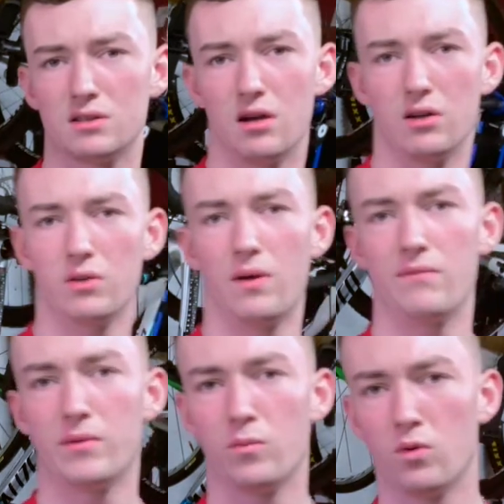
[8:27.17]
I do
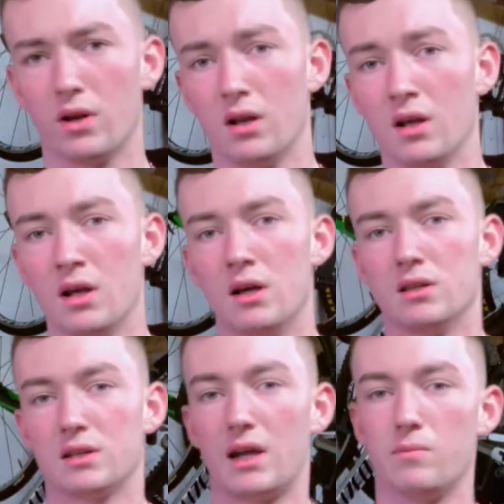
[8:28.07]
every morning
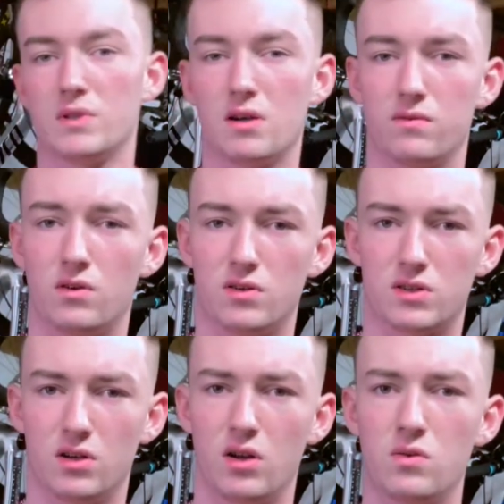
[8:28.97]
to keep myself nice
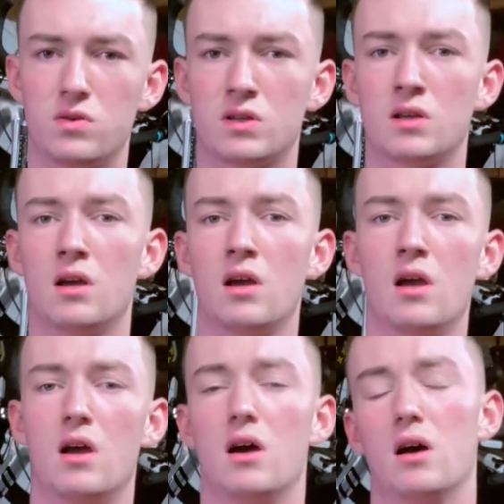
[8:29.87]
and loose,
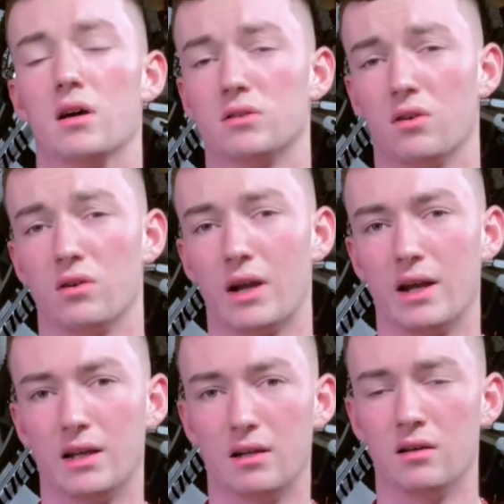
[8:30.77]
so I don't get
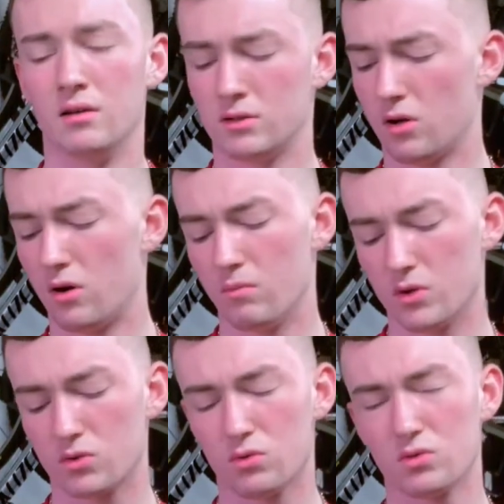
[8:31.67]
any tight
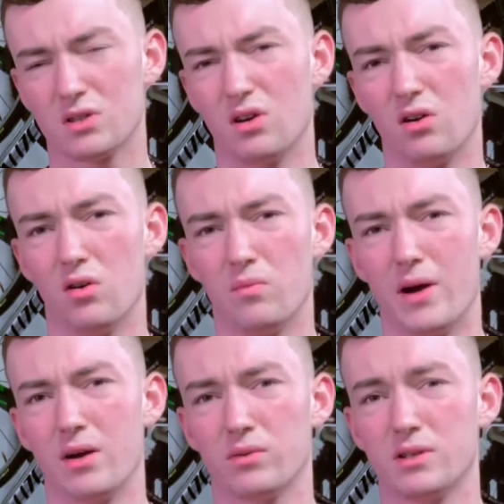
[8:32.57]
muscles, tight lower
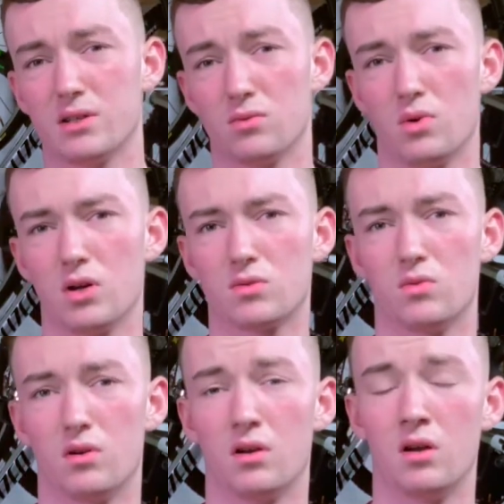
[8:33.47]
back, which is the worst
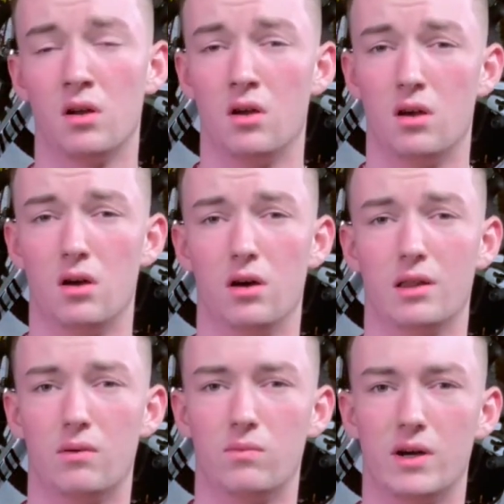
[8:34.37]
one.
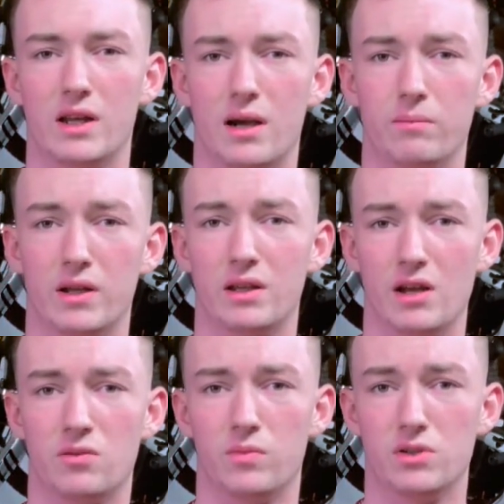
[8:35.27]
That really can be a
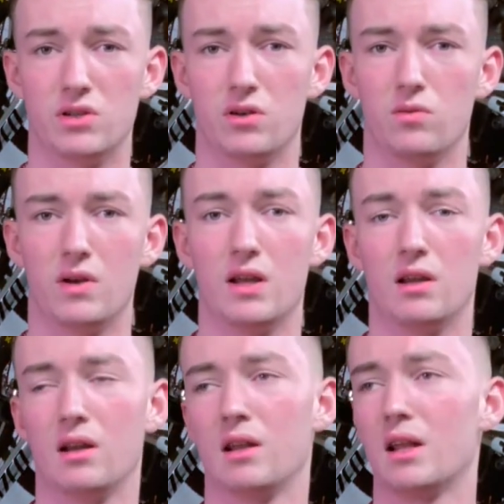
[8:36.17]
detriment to you in
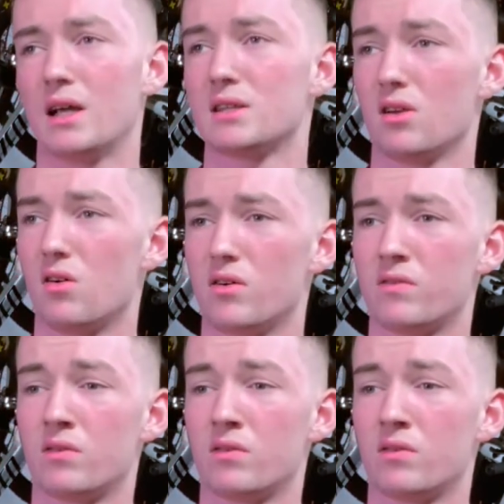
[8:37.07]
later life.